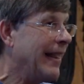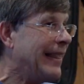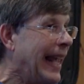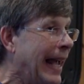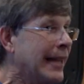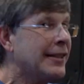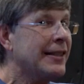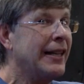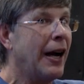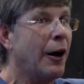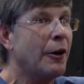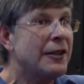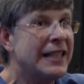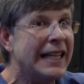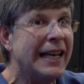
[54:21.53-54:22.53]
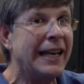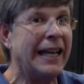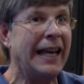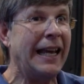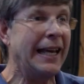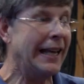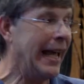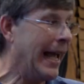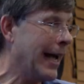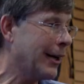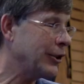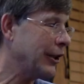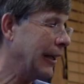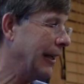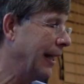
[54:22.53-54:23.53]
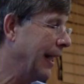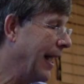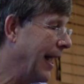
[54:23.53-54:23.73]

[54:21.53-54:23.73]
That's our DNA in action.